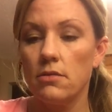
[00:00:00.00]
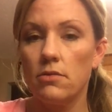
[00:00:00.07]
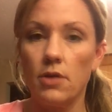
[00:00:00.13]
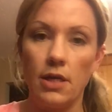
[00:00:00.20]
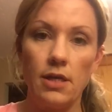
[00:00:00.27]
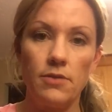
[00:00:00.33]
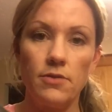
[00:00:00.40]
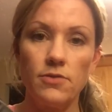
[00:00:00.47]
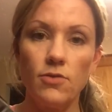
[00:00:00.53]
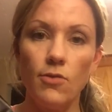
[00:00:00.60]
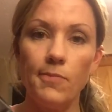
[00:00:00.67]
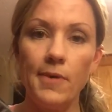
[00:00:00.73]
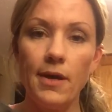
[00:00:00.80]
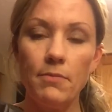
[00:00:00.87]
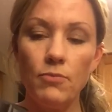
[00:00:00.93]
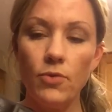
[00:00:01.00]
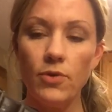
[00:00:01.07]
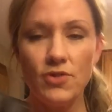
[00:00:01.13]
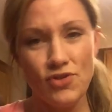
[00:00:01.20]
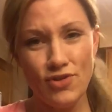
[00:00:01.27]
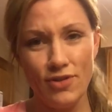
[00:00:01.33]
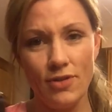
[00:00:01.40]
Could I eat this whole bad
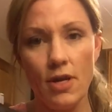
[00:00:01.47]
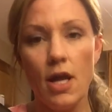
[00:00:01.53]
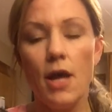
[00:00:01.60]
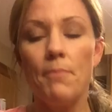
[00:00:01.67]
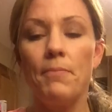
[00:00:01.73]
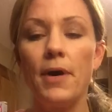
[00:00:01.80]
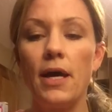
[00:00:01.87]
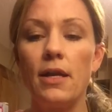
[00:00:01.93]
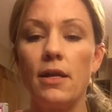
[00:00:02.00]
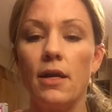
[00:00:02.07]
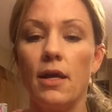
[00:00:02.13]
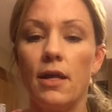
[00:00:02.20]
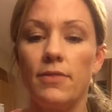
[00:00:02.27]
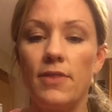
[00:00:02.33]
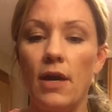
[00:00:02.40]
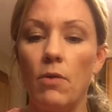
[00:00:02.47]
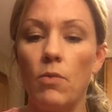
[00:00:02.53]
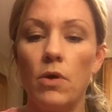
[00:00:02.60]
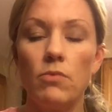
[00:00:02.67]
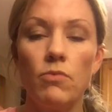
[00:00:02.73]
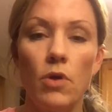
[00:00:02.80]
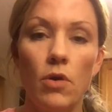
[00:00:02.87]
boy? Sure. But that
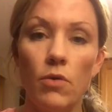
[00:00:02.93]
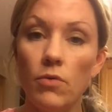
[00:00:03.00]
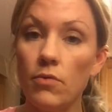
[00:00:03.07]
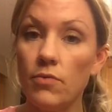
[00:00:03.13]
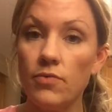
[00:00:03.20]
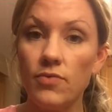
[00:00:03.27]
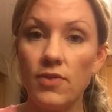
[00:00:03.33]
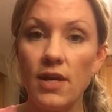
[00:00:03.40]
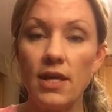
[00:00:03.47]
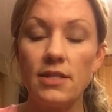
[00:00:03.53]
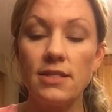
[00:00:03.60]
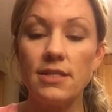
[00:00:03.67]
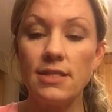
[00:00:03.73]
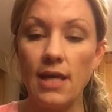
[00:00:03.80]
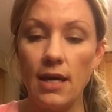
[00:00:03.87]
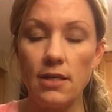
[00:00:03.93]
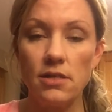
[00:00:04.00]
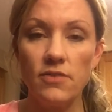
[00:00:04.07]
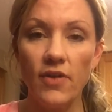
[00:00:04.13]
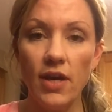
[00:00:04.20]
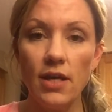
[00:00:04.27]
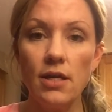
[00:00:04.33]
one row, it's
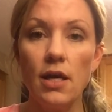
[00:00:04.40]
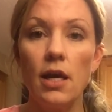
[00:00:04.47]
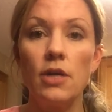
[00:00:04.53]
satisfied.